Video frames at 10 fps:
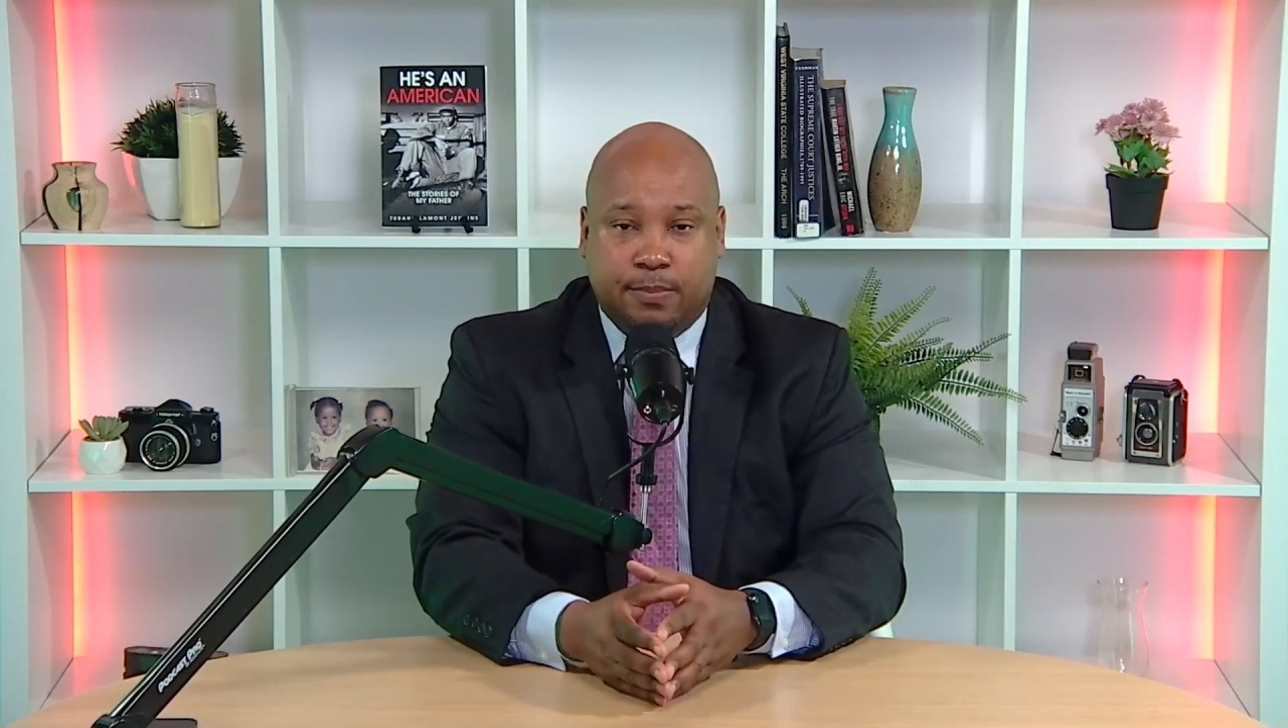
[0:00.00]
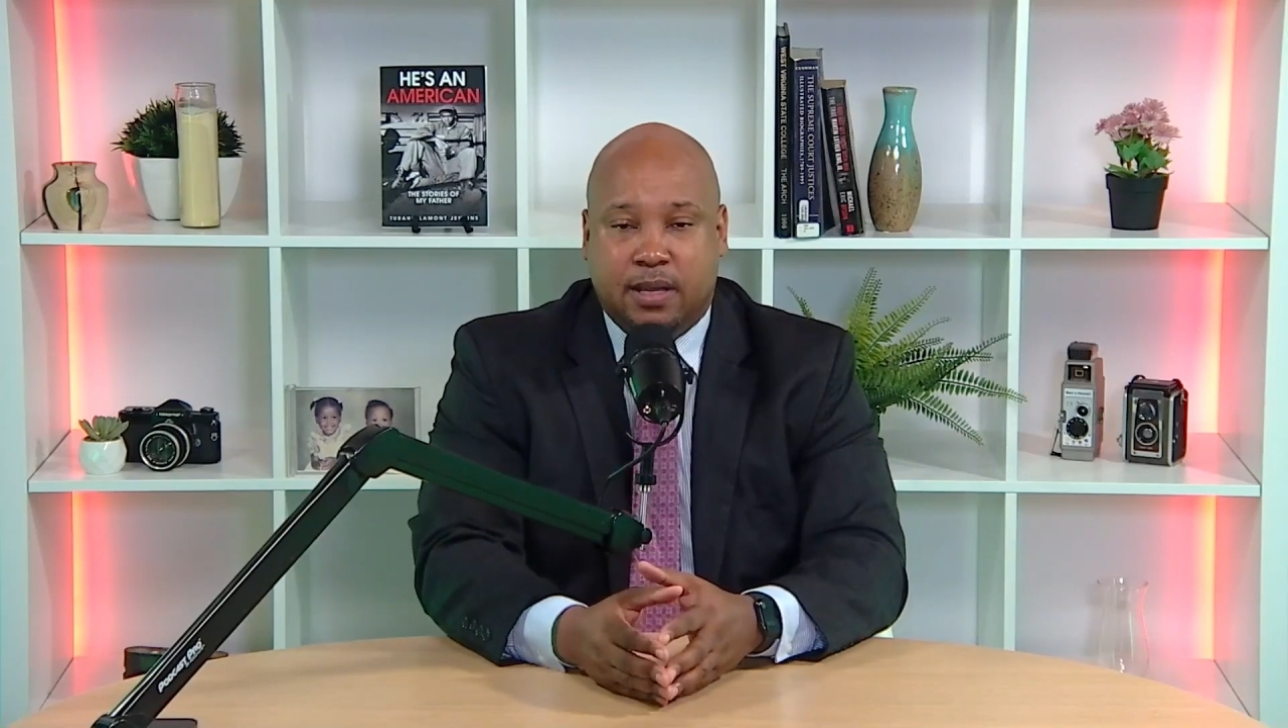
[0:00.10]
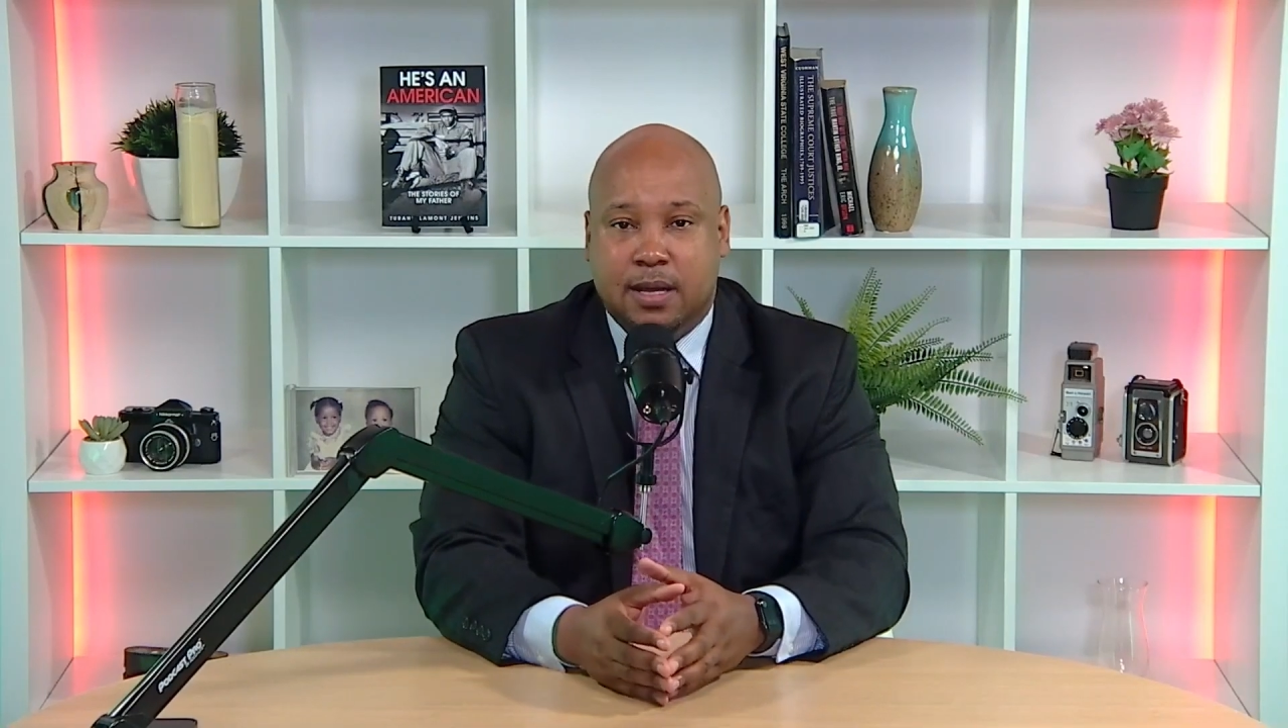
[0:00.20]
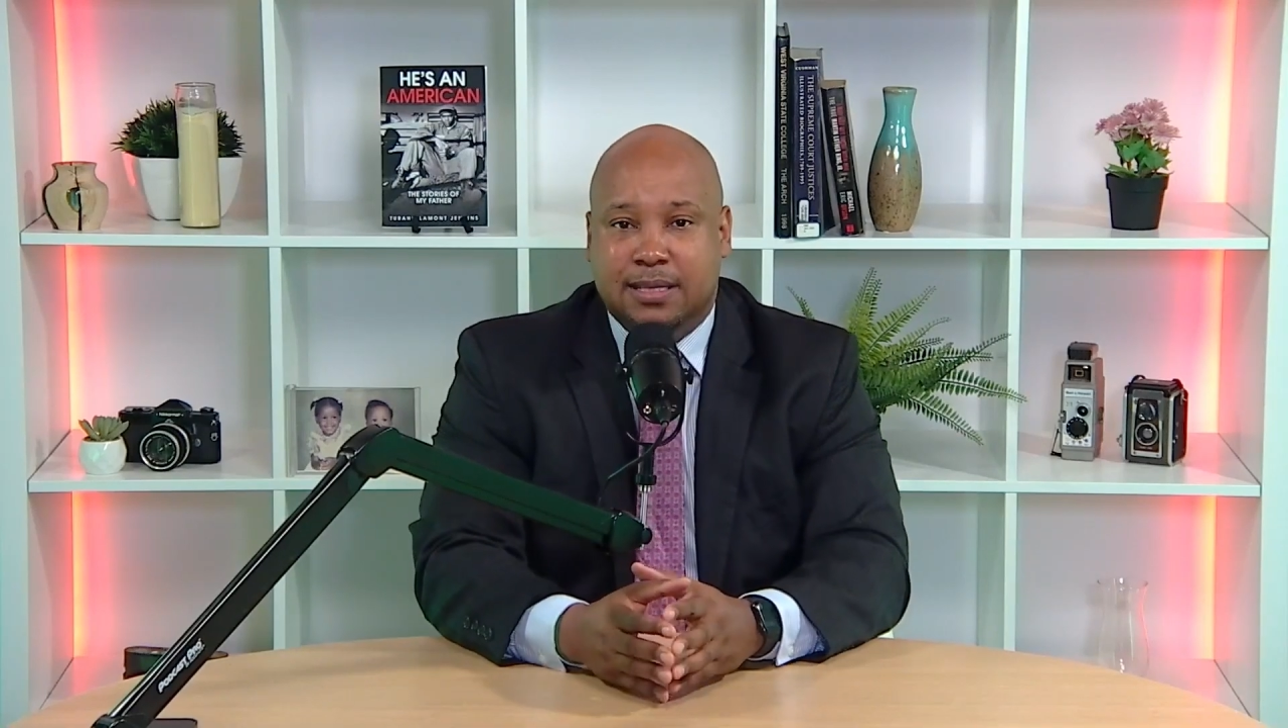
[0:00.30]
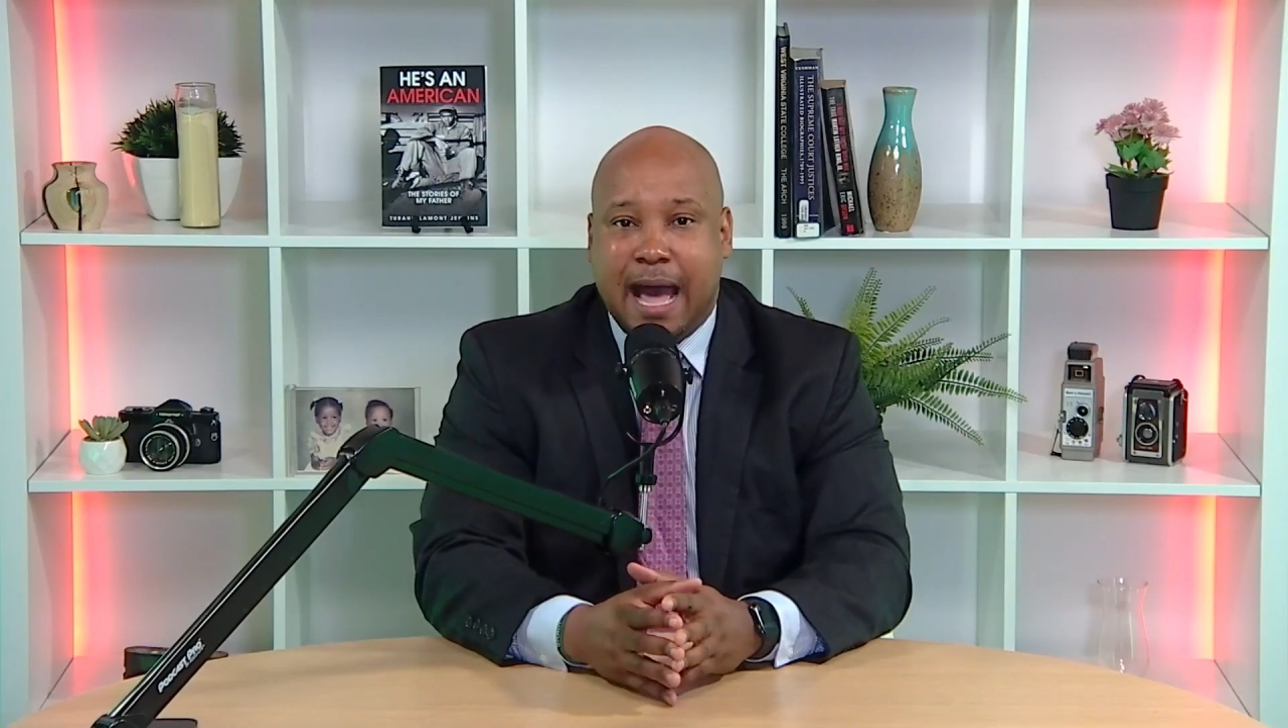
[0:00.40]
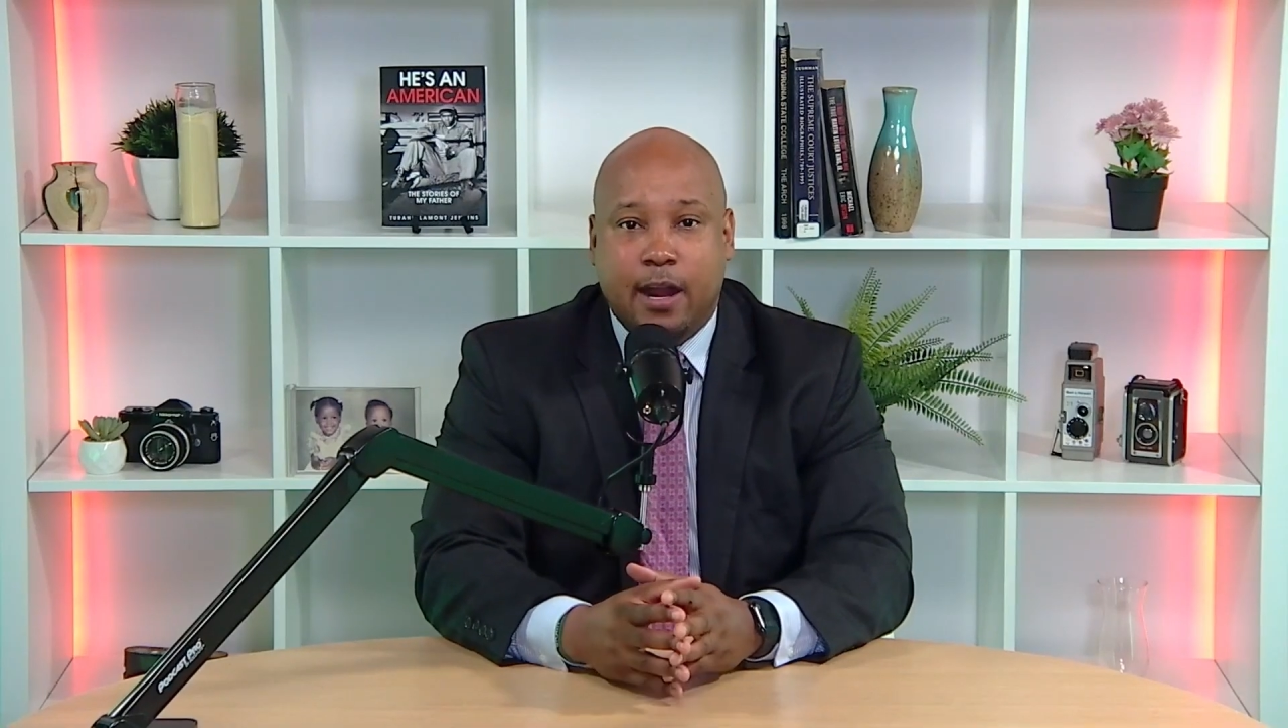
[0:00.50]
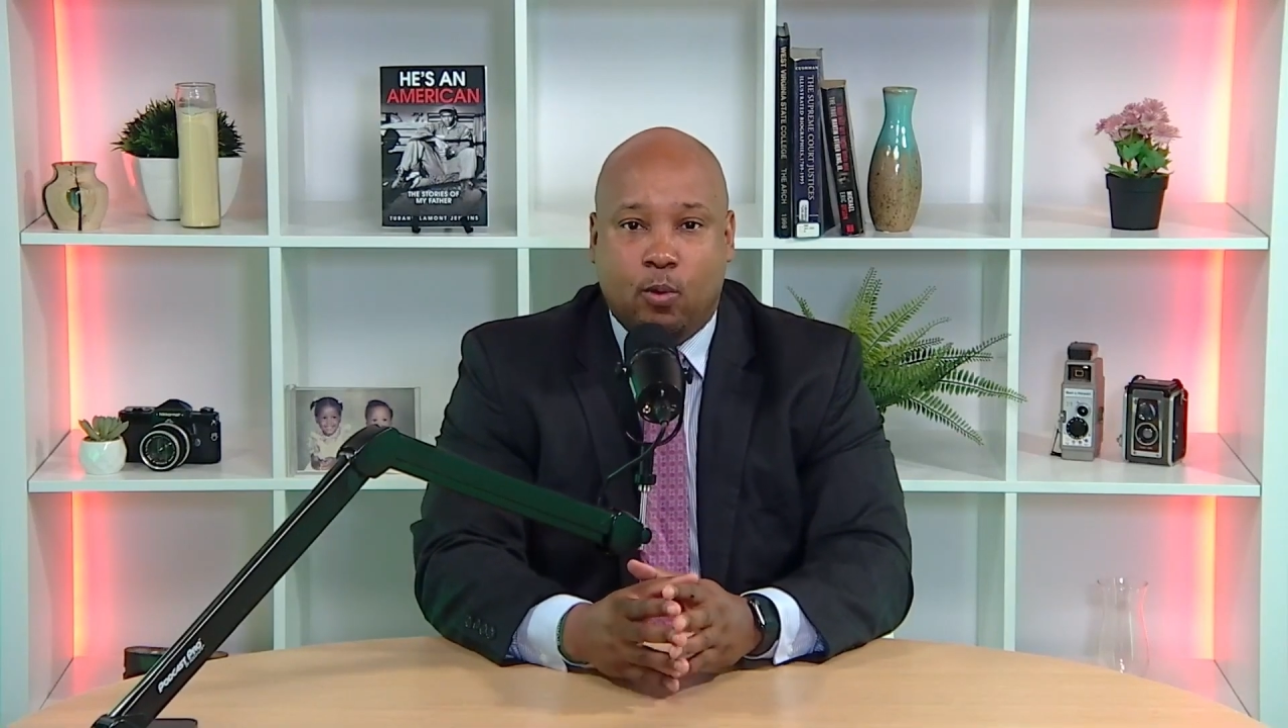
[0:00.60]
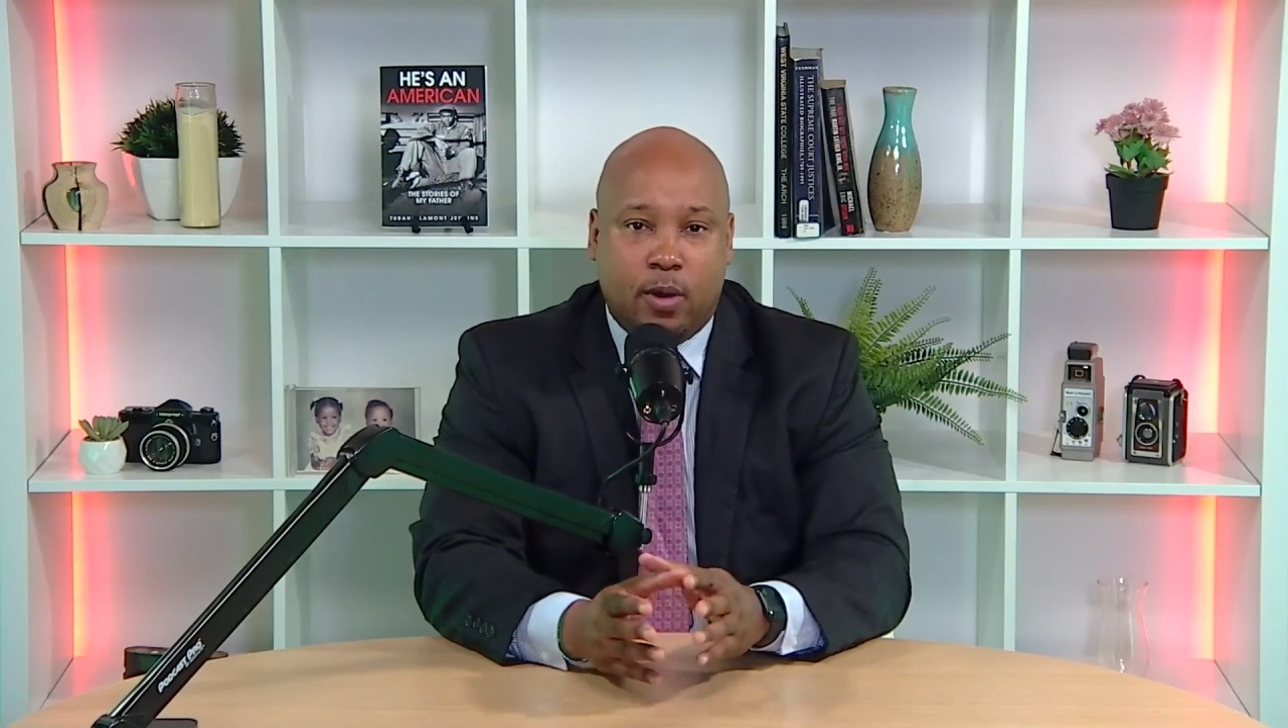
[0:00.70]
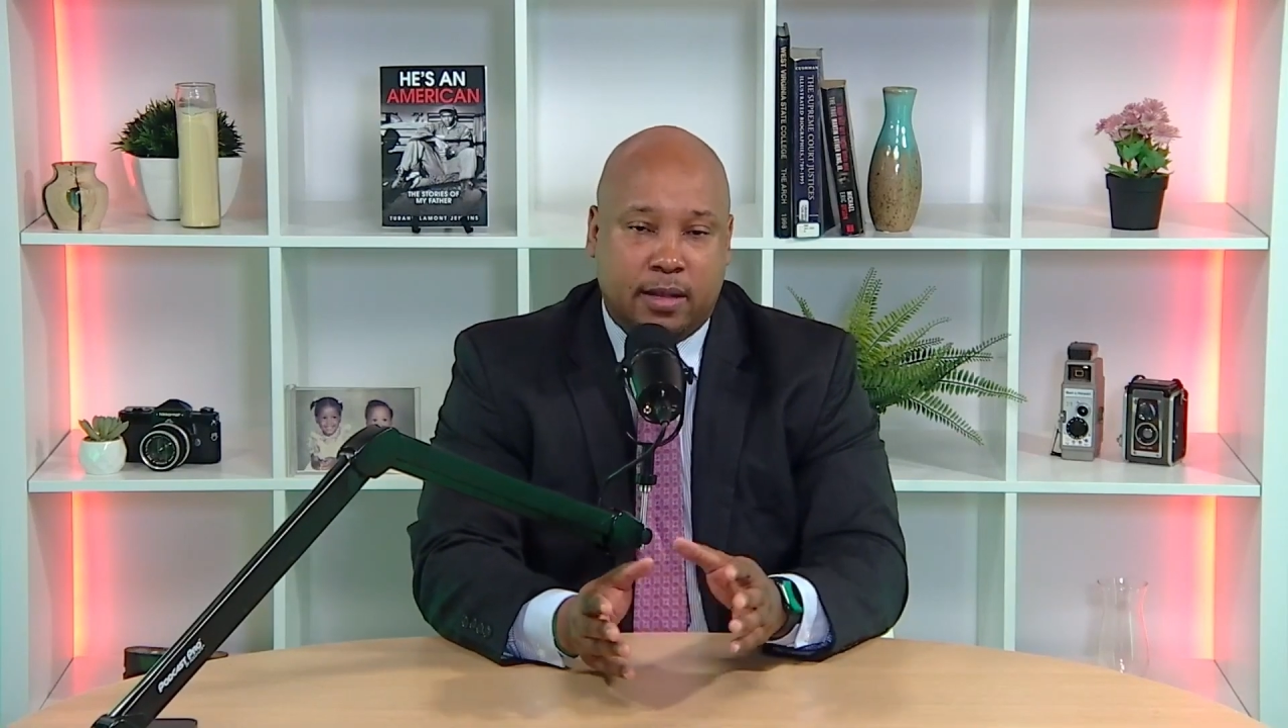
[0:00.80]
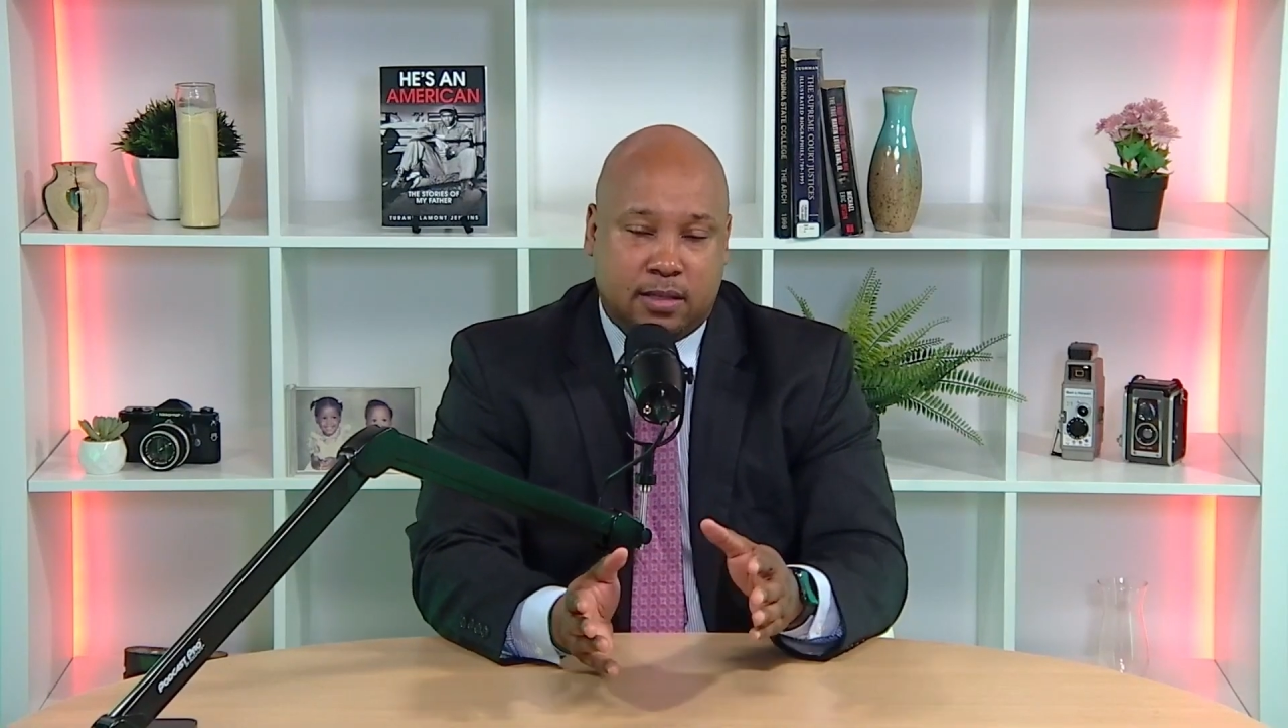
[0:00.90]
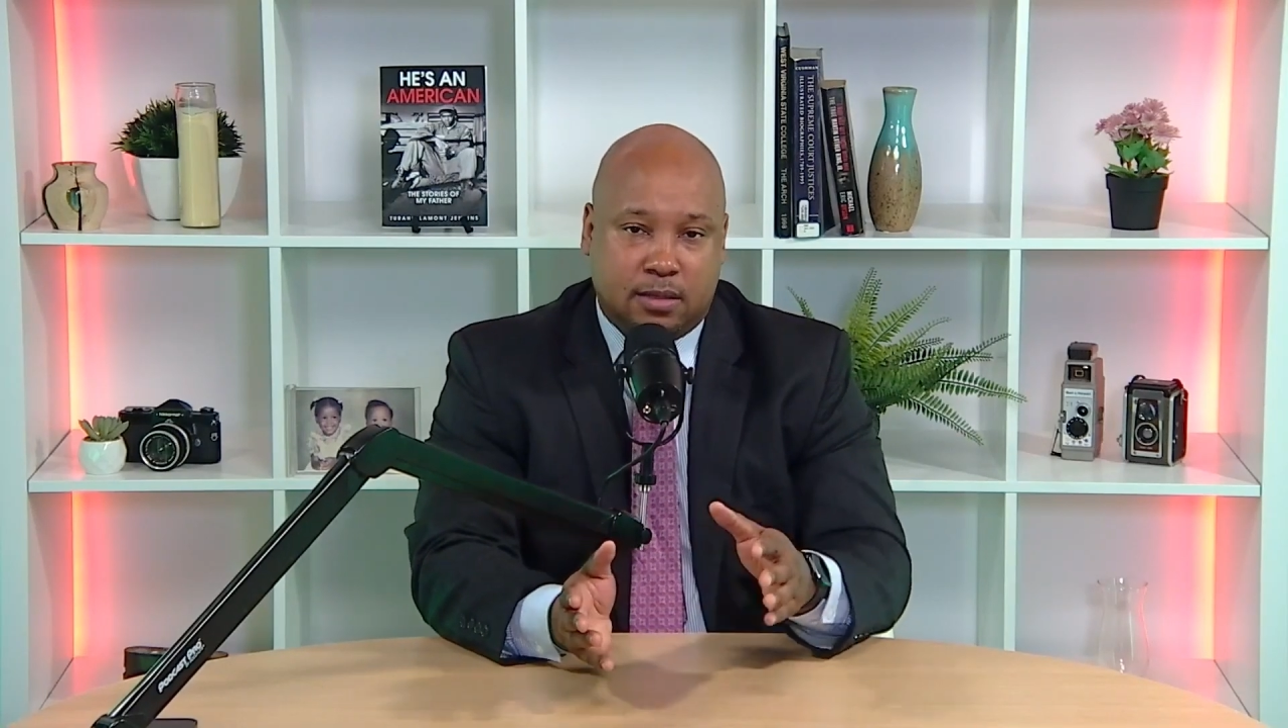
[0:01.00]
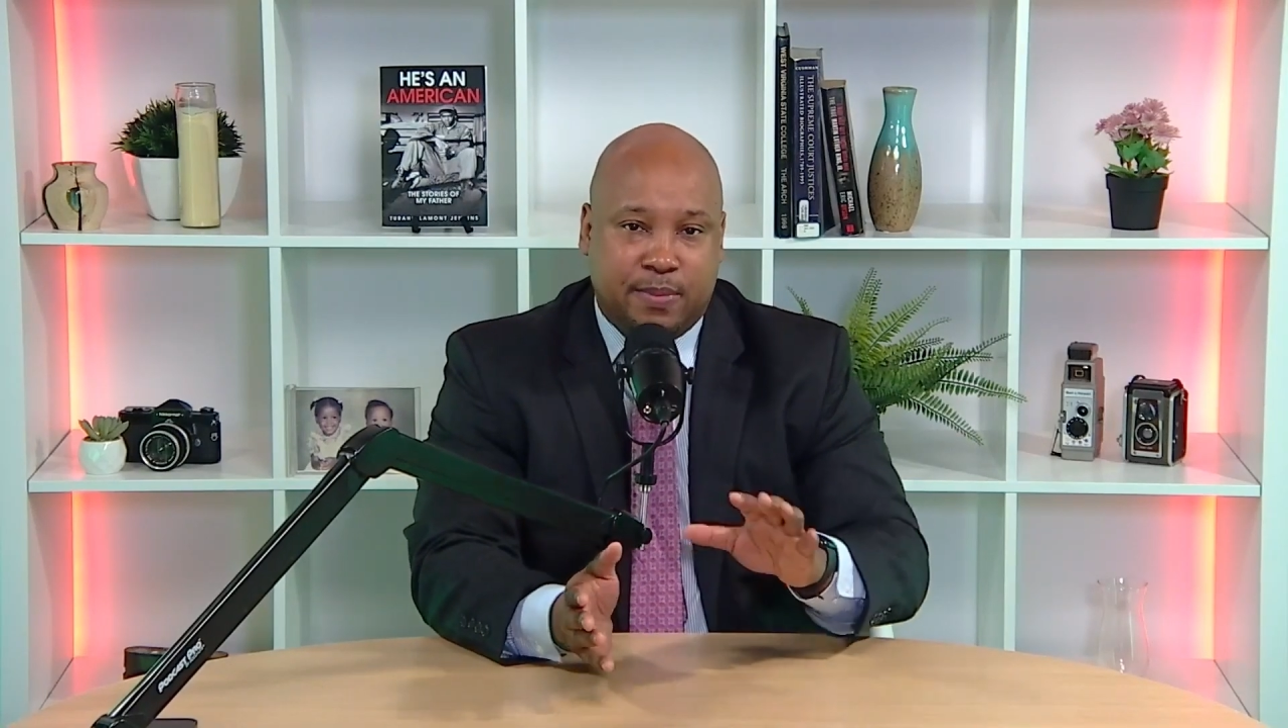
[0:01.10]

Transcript: because I don't want it